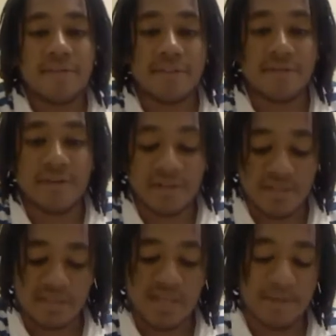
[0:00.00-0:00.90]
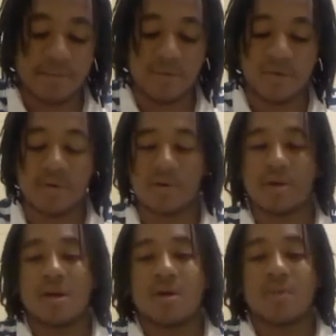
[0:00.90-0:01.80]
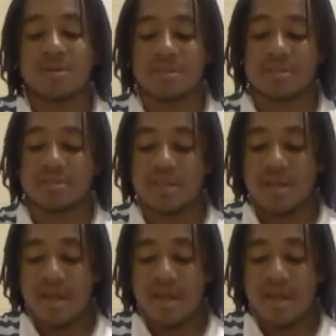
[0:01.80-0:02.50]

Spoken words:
for the first example, which is